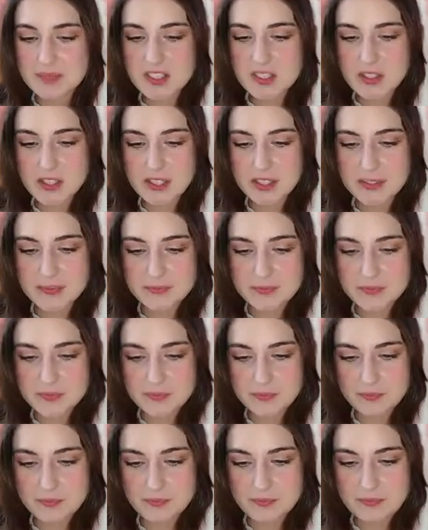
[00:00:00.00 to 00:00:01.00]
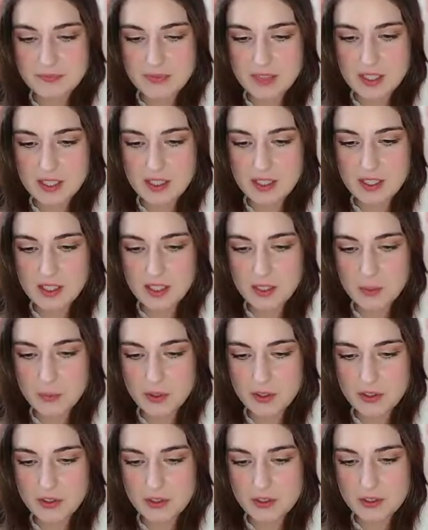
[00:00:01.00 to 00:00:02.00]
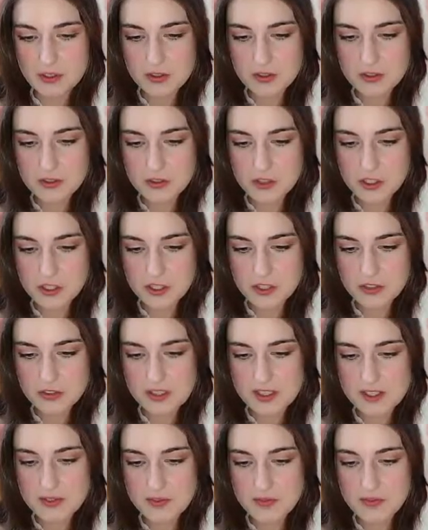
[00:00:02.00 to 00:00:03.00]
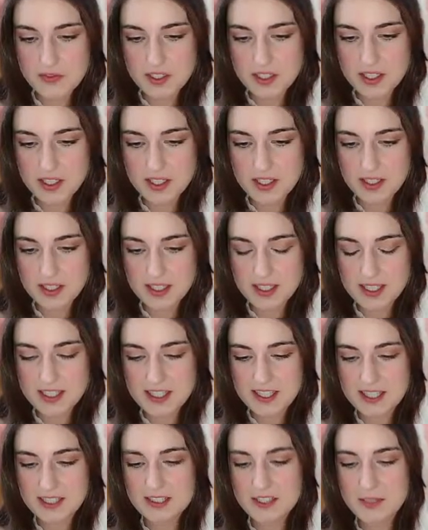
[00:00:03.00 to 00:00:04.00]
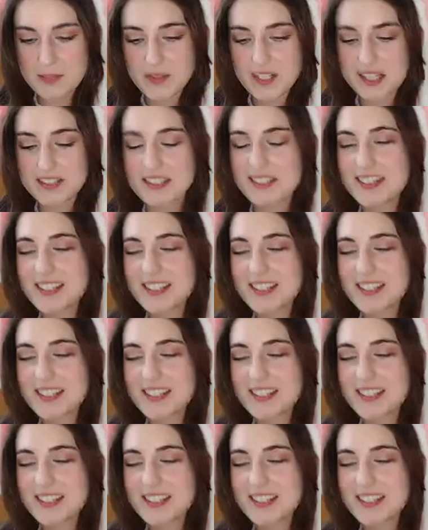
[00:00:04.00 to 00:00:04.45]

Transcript: So yeah. Uh, we're all drunk on something. Kenny Ackerman.